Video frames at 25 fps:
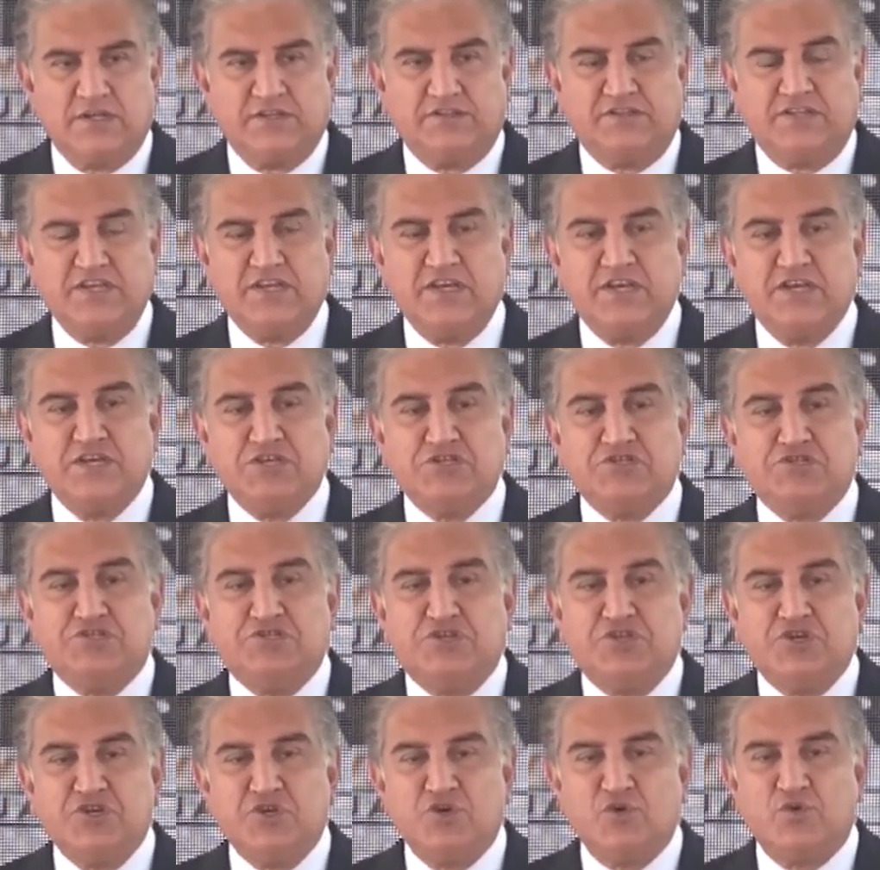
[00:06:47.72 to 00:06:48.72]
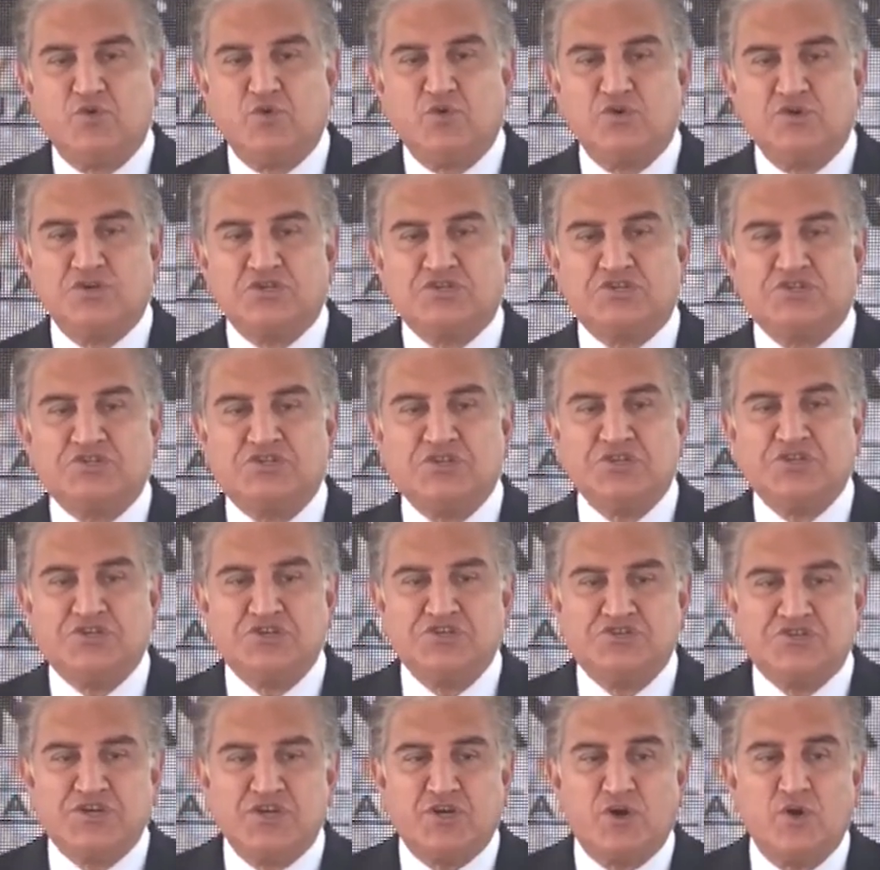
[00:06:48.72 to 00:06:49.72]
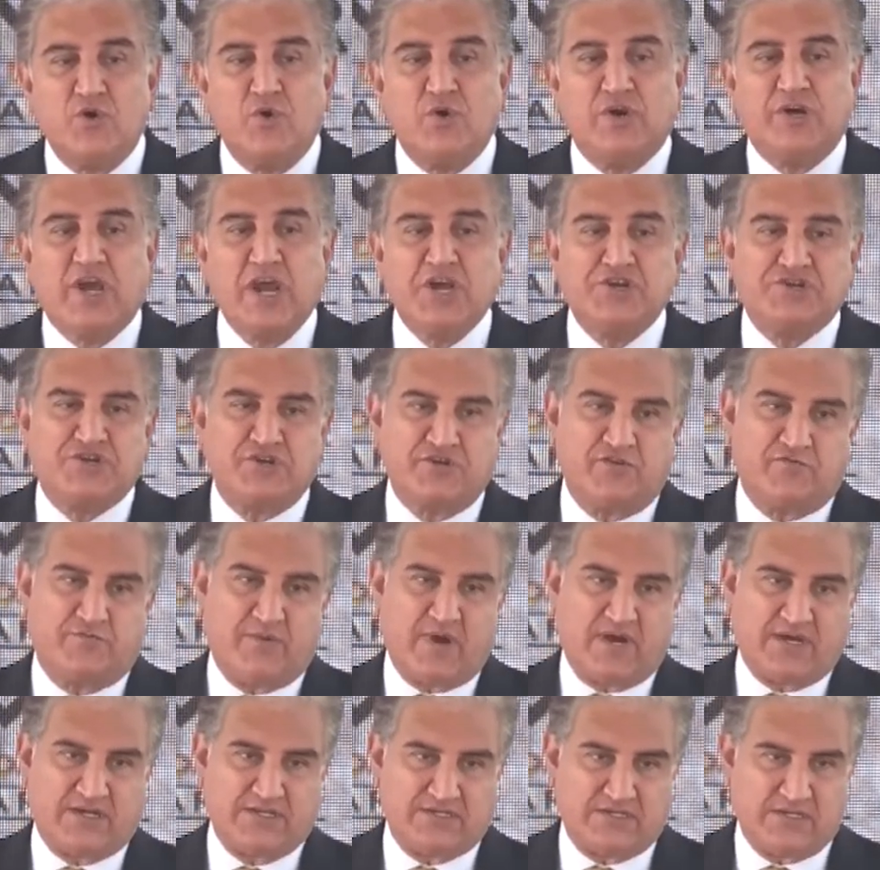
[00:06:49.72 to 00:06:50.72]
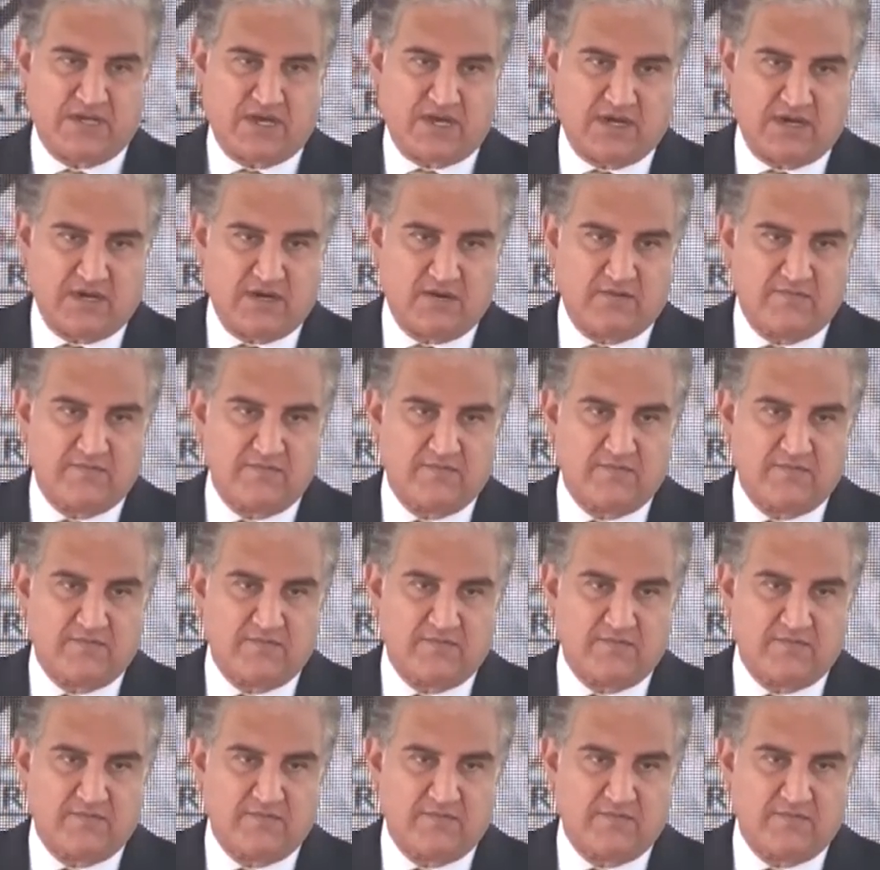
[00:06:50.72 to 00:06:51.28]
the geostrategic location of Pakistan.